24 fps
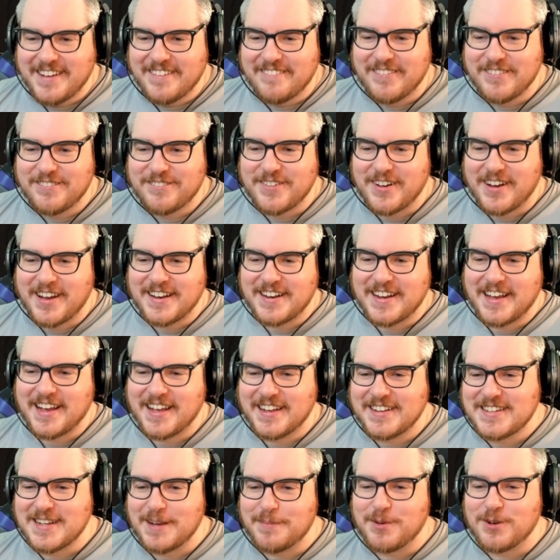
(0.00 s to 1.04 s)
We've
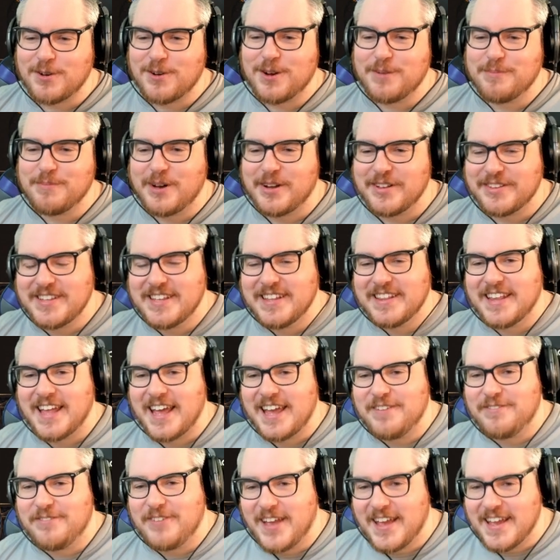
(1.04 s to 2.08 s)
got double crit multi,
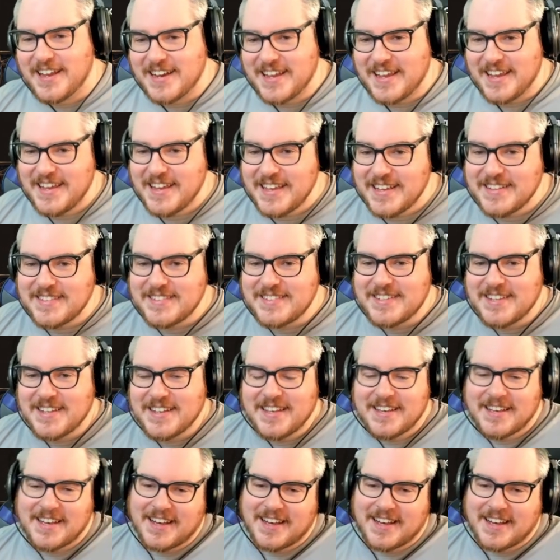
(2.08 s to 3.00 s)
life, and int.